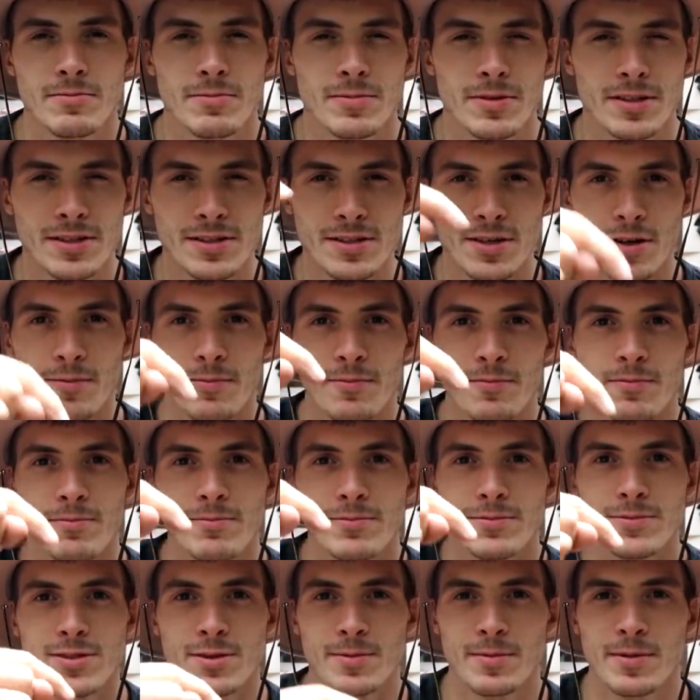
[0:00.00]

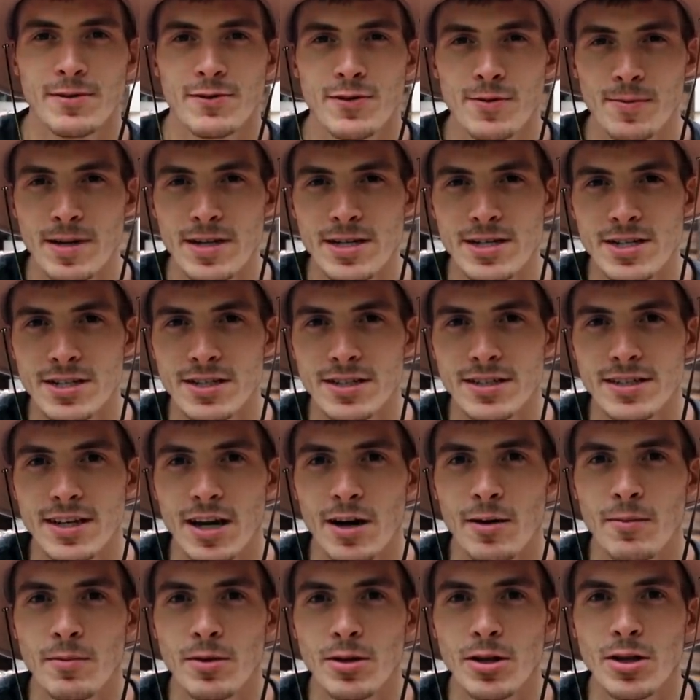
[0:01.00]
some some information
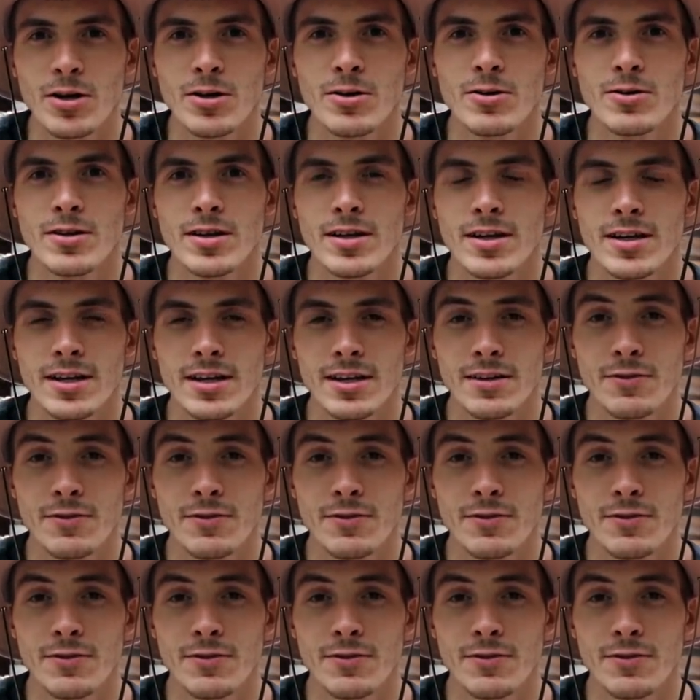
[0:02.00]
down below like